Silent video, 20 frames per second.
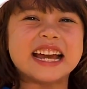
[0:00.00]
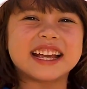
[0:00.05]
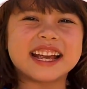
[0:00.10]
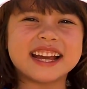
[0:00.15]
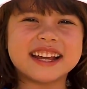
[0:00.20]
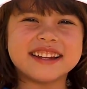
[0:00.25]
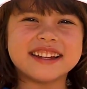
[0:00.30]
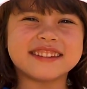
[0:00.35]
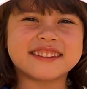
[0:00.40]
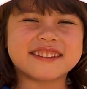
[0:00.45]

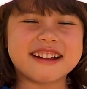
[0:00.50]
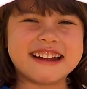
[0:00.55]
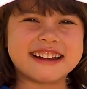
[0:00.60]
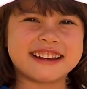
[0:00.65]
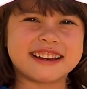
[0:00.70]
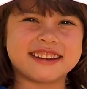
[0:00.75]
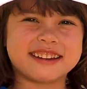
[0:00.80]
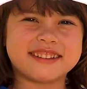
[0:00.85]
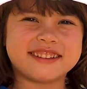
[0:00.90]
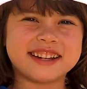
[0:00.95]
Katie's
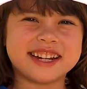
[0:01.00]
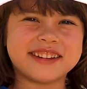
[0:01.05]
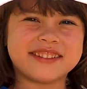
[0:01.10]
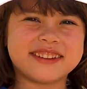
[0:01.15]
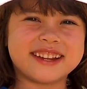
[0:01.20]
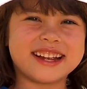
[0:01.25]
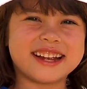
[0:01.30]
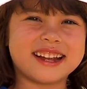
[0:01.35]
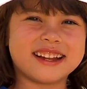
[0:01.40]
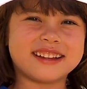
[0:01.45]
going to train
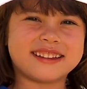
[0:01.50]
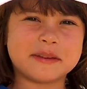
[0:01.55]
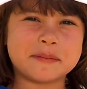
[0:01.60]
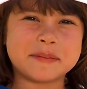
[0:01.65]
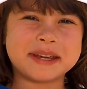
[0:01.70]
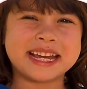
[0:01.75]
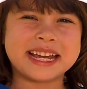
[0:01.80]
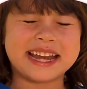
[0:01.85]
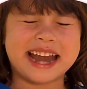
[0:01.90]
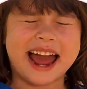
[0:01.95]
me to
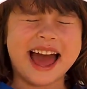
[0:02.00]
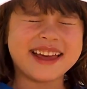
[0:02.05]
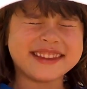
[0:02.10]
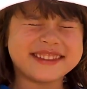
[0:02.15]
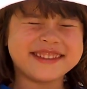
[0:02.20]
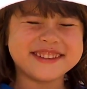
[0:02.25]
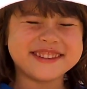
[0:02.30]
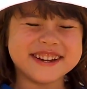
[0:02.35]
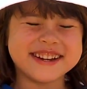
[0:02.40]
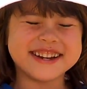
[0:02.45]
be an
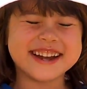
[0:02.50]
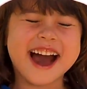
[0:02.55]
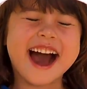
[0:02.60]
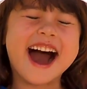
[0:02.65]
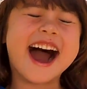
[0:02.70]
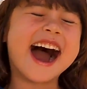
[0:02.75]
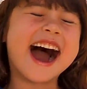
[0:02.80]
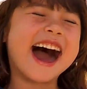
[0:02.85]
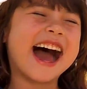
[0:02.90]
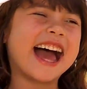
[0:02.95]

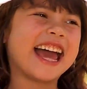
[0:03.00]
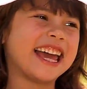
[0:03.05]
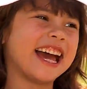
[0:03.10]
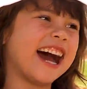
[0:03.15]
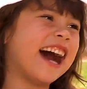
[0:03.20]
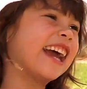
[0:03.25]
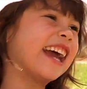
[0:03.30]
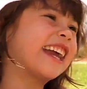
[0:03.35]
astronaut.